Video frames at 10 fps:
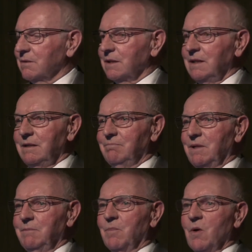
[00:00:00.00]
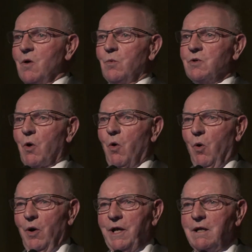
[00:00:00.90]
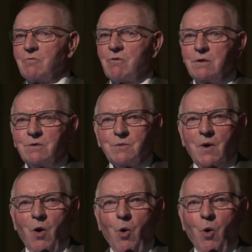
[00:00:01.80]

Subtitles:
He and Rose were